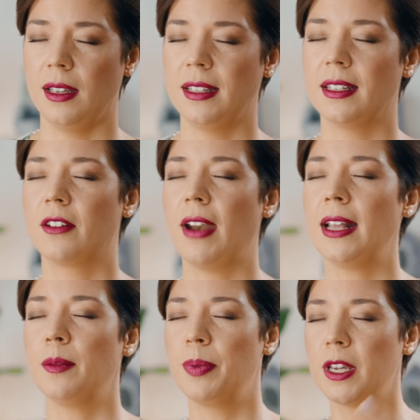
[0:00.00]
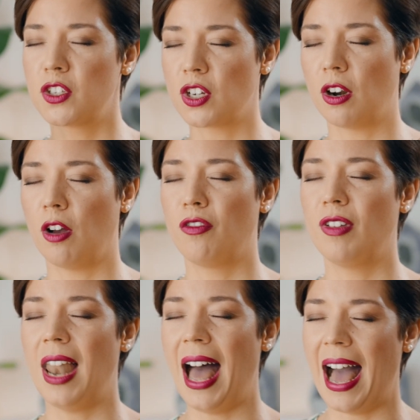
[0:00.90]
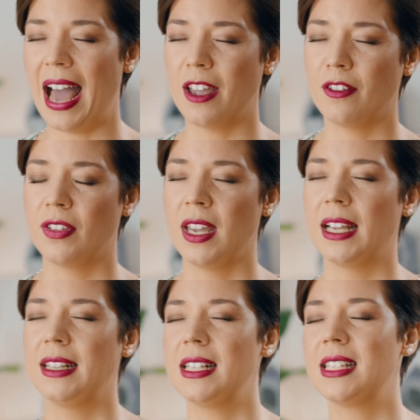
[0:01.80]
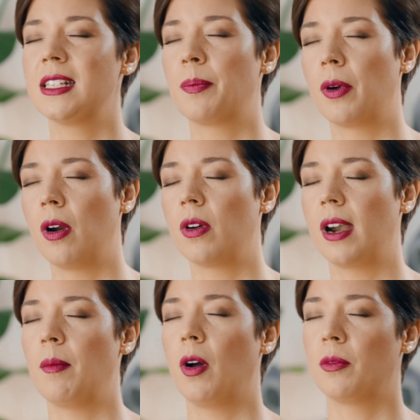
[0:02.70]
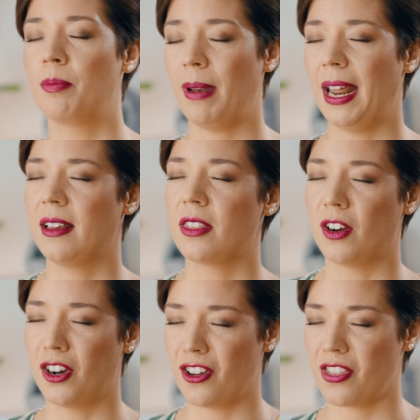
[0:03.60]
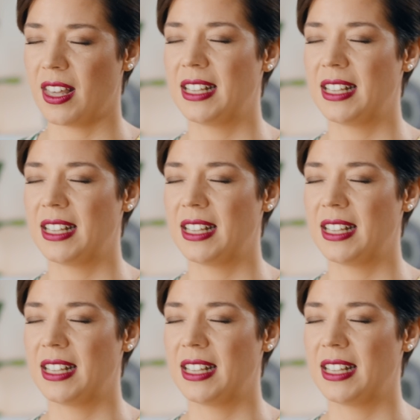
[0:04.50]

in the grand picture of life, this is a program on planet Earth.